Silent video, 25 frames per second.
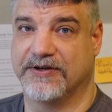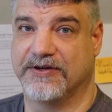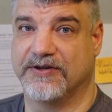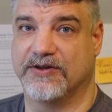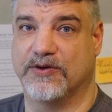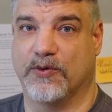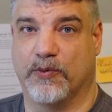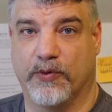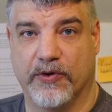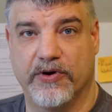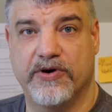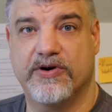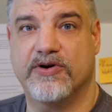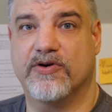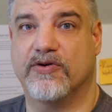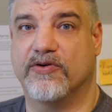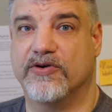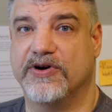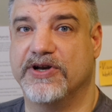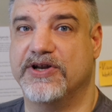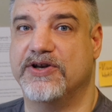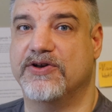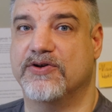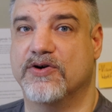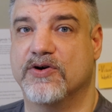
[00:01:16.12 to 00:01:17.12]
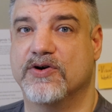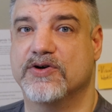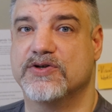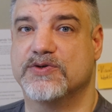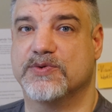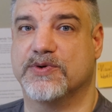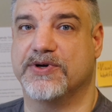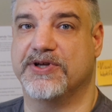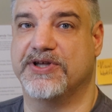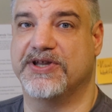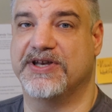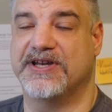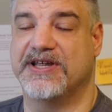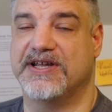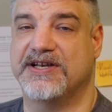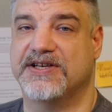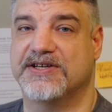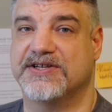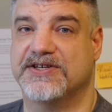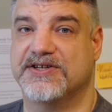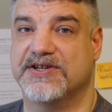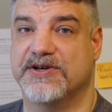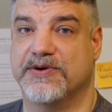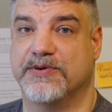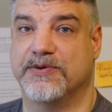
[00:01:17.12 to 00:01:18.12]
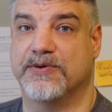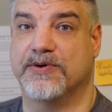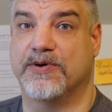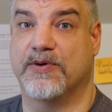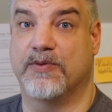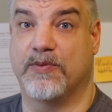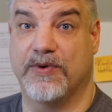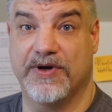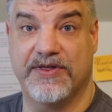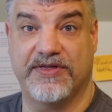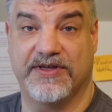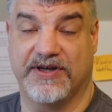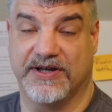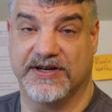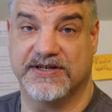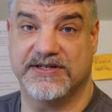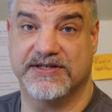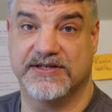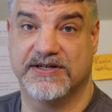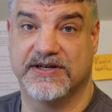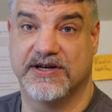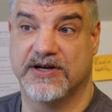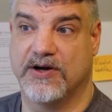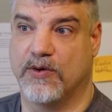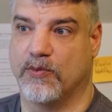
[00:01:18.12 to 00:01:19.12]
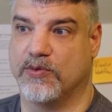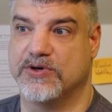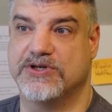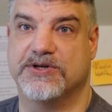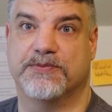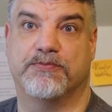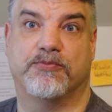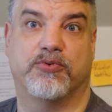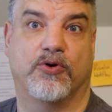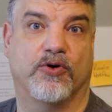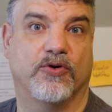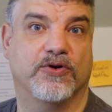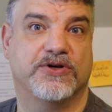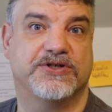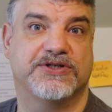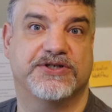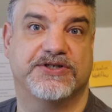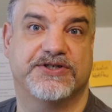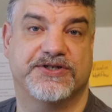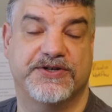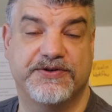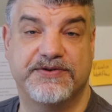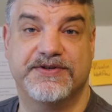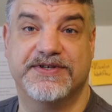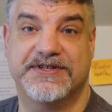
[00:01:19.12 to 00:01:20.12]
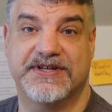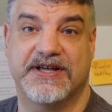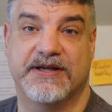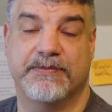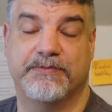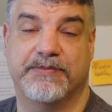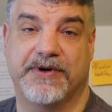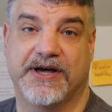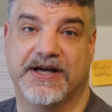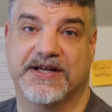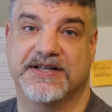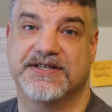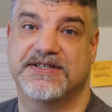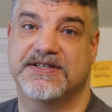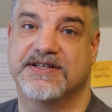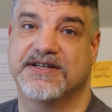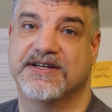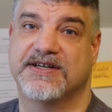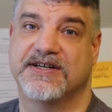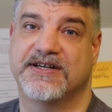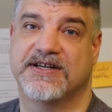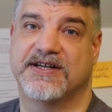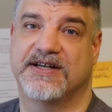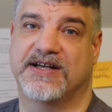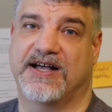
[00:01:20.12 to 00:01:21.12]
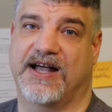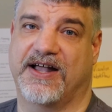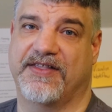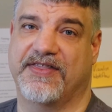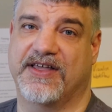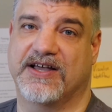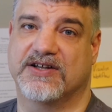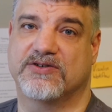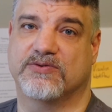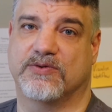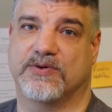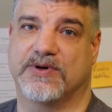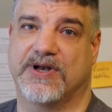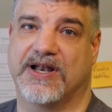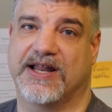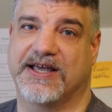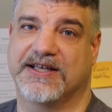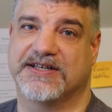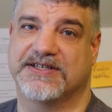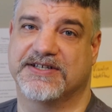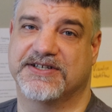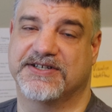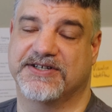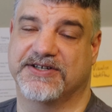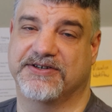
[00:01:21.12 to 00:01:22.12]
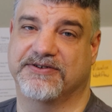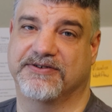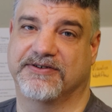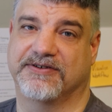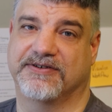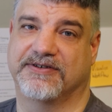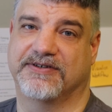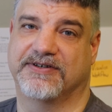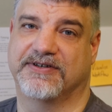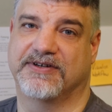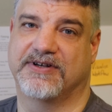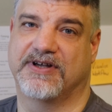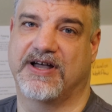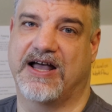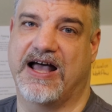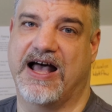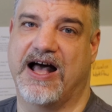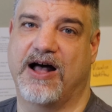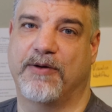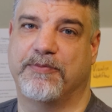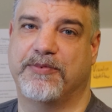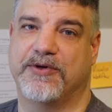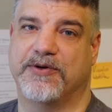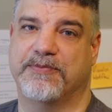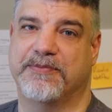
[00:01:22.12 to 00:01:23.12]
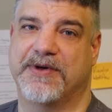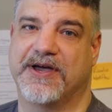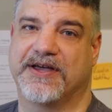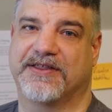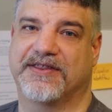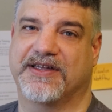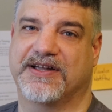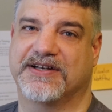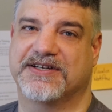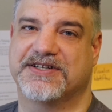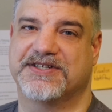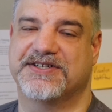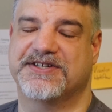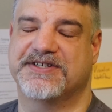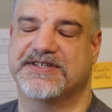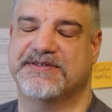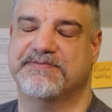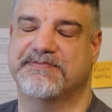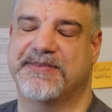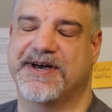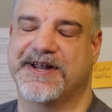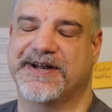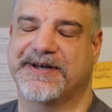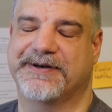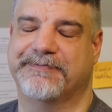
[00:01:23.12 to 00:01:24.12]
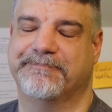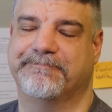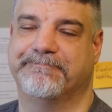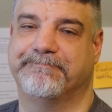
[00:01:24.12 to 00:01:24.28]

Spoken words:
The work already knows what you need to do with it, which approach suits it best, and that's what we'd like to do, help you make that decision better.